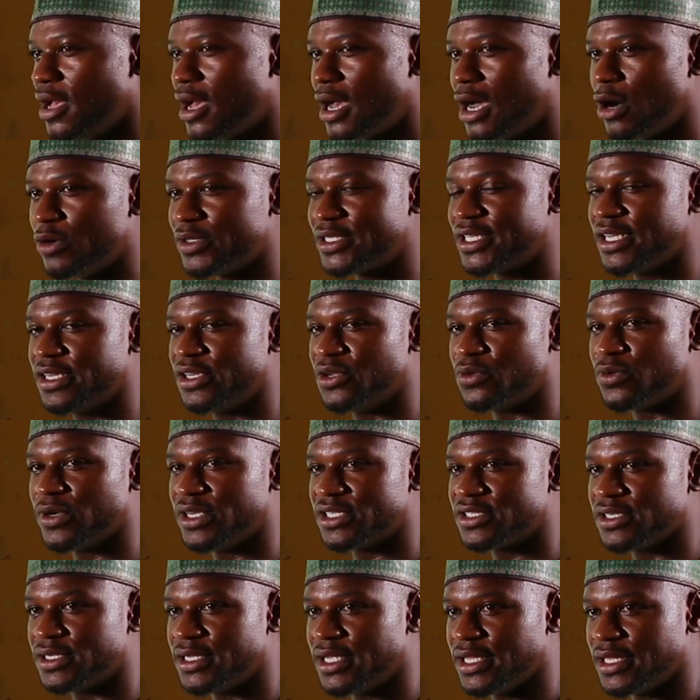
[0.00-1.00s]
I'll take the
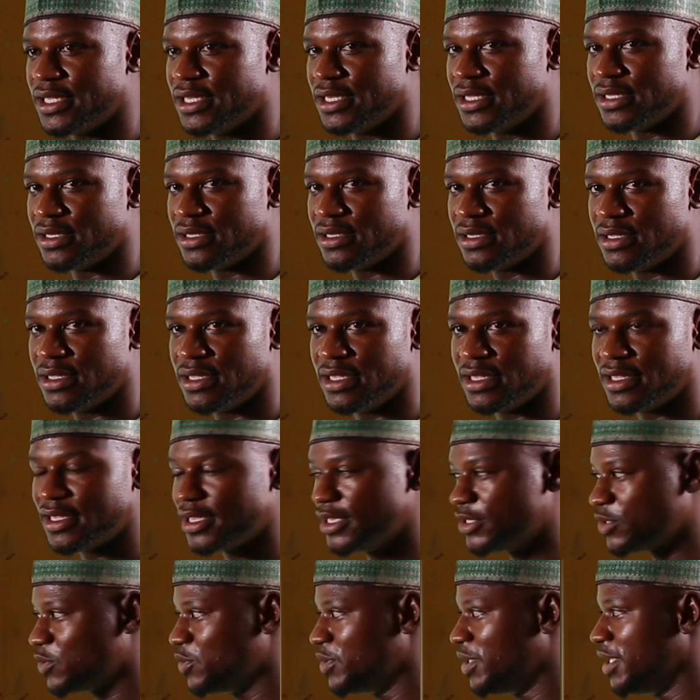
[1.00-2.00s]
question again in
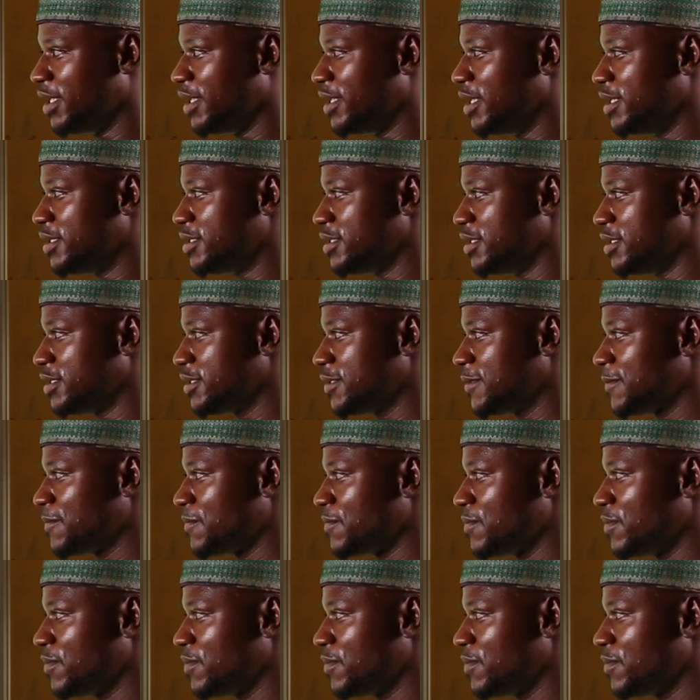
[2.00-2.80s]
case you didn't get it.